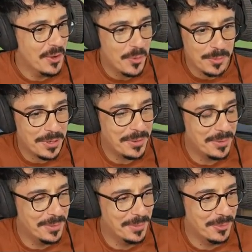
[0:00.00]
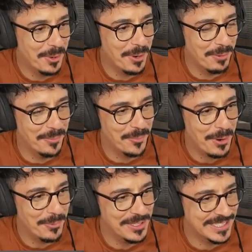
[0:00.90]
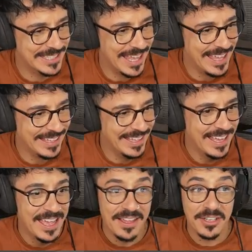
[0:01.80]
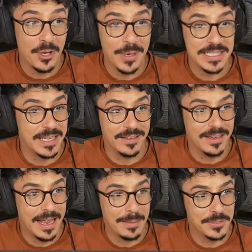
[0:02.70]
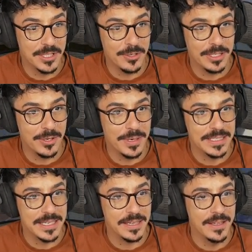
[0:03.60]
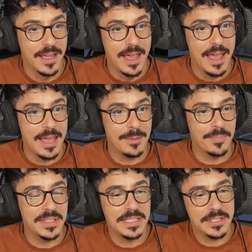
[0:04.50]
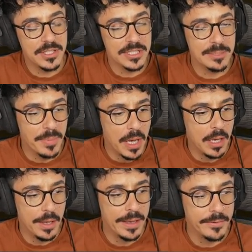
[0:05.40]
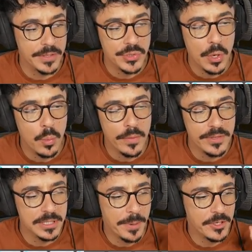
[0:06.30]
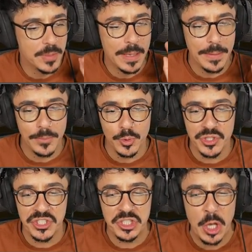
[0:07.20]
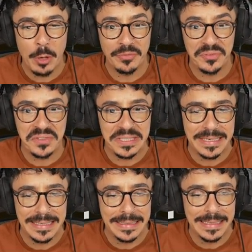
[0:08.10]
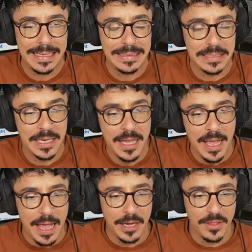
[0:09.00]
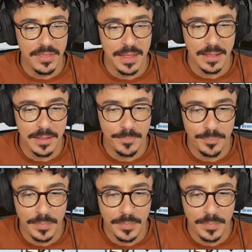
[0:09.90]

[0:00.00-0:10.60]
what, what, what was that? No idea. Absolutely no idea. Um, this is the spa area, so I want the spa to be a bit more softly lit. And I think